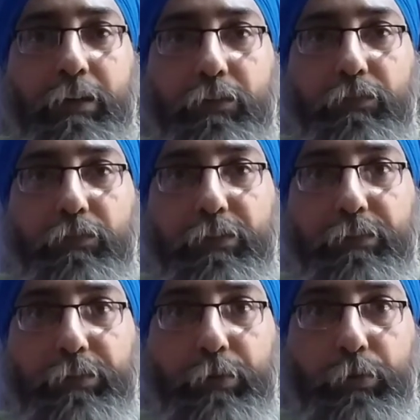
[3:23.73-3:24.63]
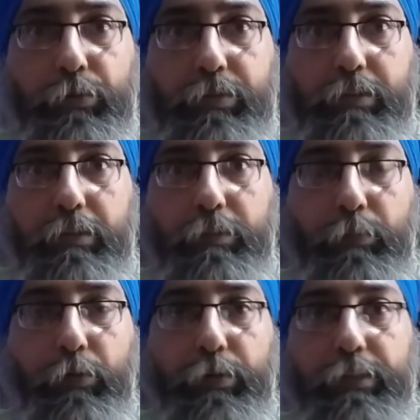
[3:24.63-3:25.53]
your favorite host,
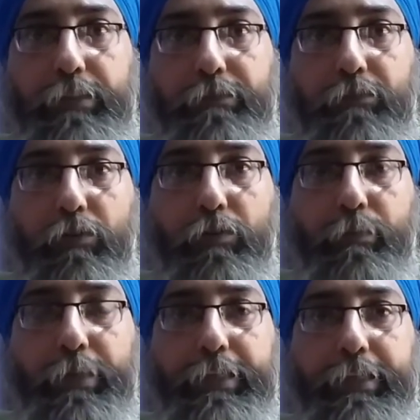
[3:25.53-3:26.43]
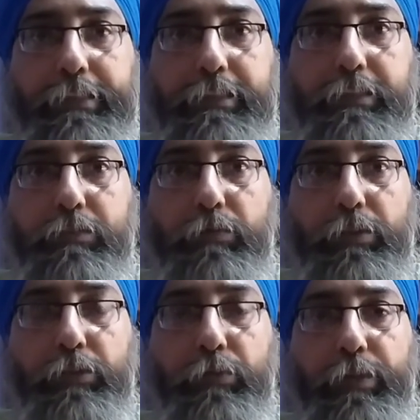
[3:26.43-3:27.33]
reporting for May 19,
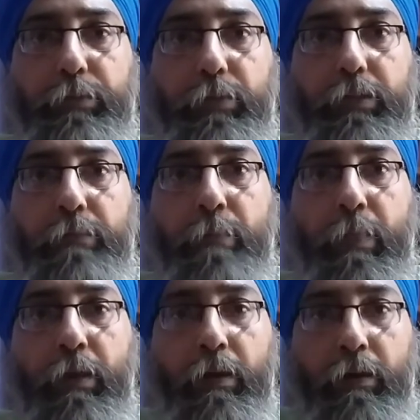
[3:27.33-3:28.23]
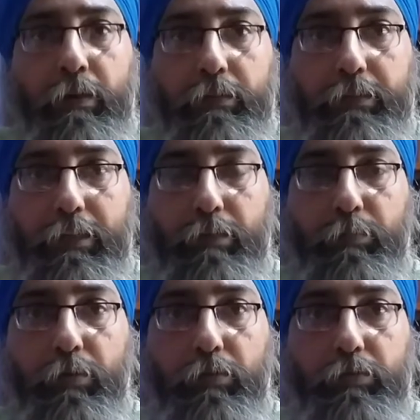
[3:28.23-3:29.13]
2021, time
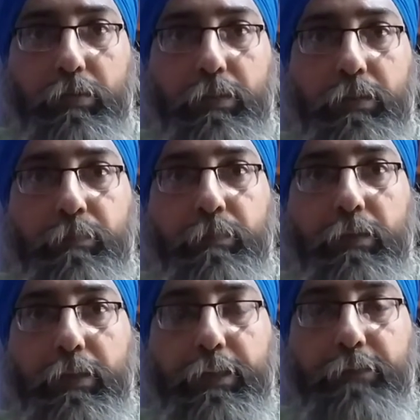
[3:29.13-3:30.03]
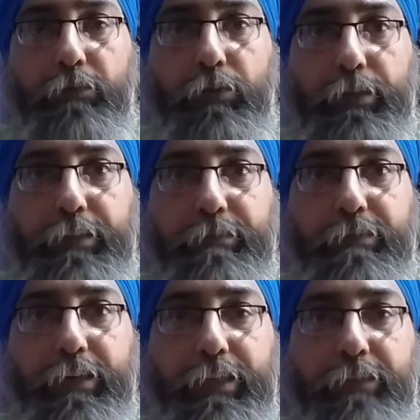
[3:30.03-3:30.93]
about
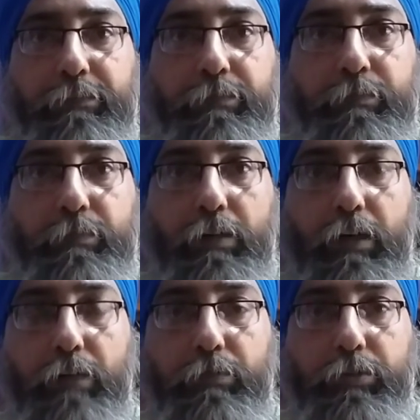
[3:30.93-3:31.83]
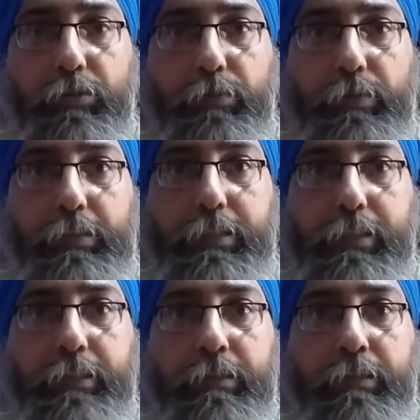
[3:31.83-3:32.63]
8:45 hours UTC.